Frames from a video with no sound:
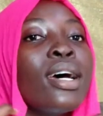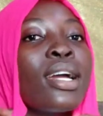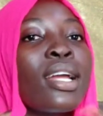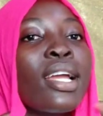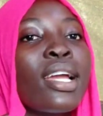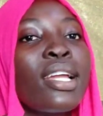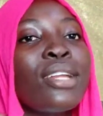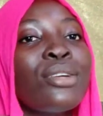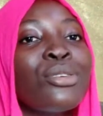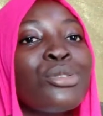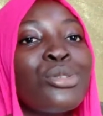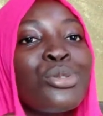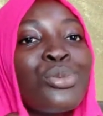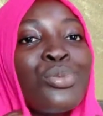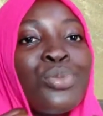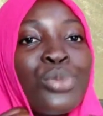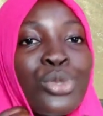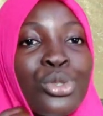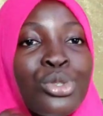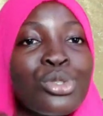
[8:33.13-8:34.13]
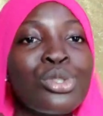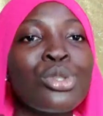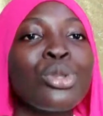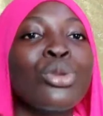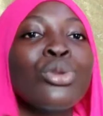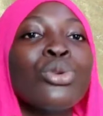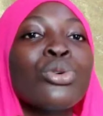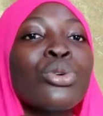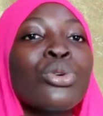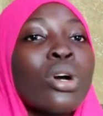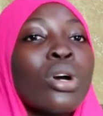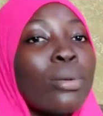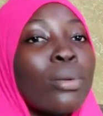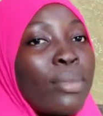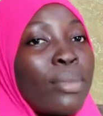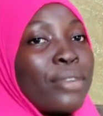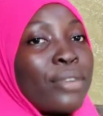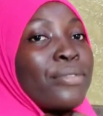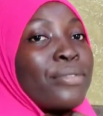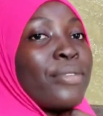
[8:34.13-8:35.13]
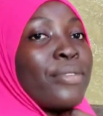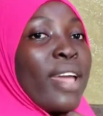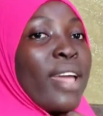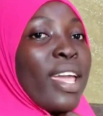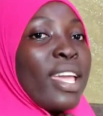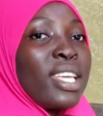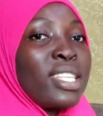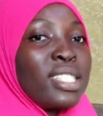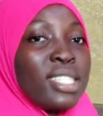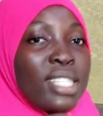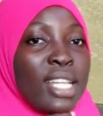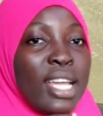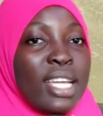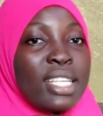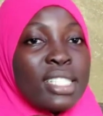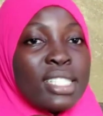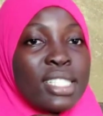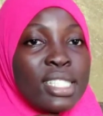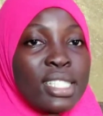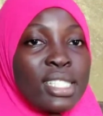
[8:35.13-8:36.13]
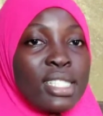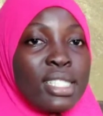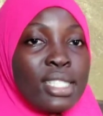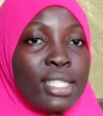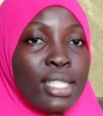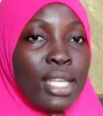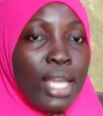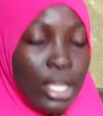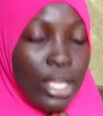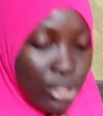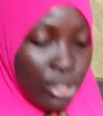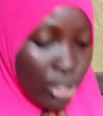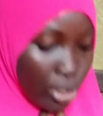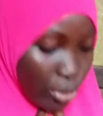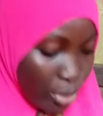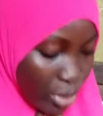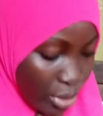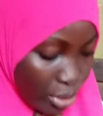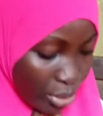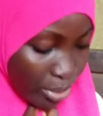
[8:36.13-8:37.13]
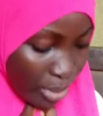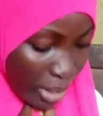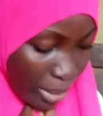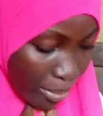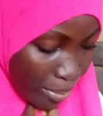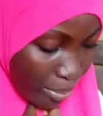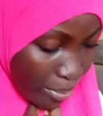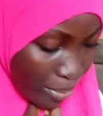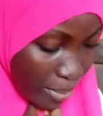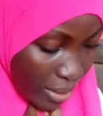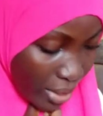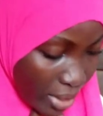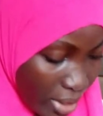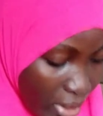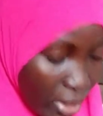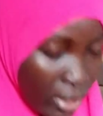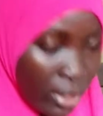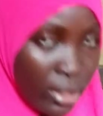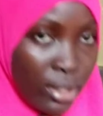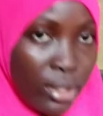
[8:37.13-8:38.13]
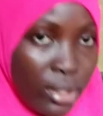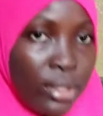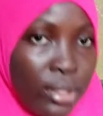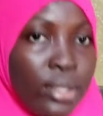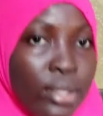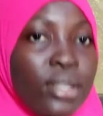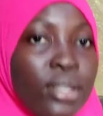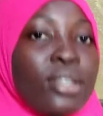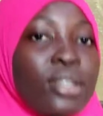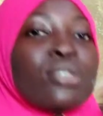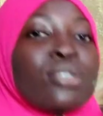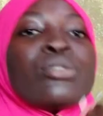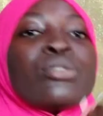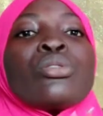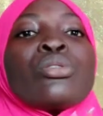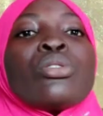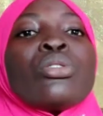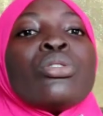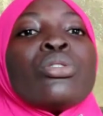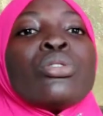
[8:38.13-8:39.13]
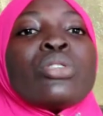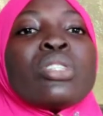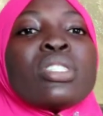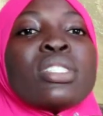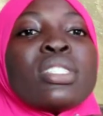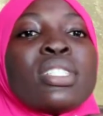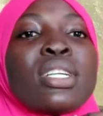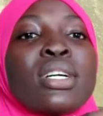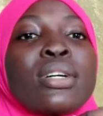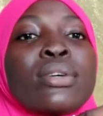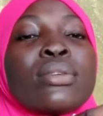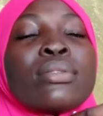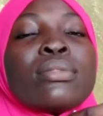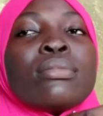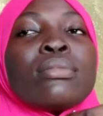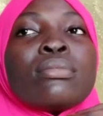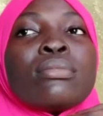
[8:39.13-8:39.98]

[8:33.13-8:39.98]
a kind of smooth look on my face like this. So I'll be using my pin to hold it down.